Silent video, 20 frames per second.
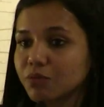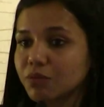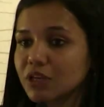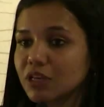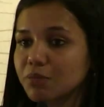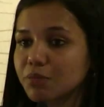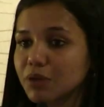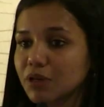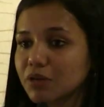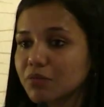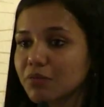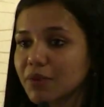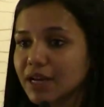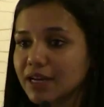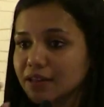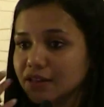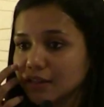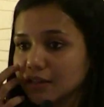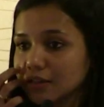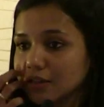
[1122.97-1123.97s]
keeping in mind
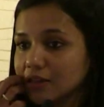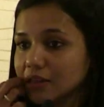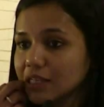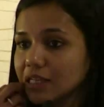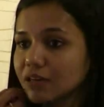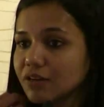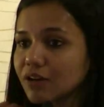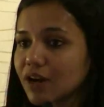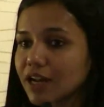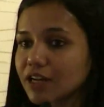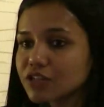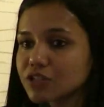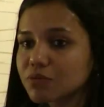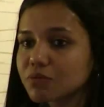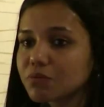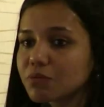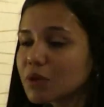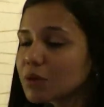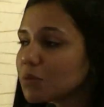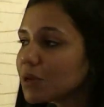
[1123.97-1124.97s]
that the interaction
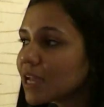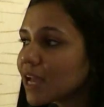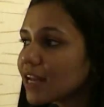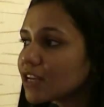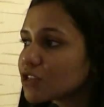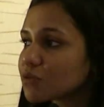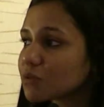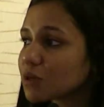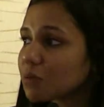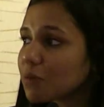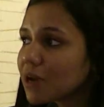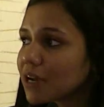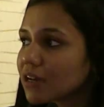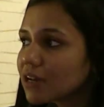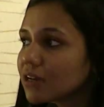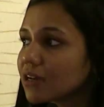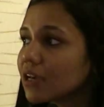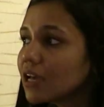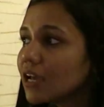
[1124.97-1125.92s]
may be calcium dependent,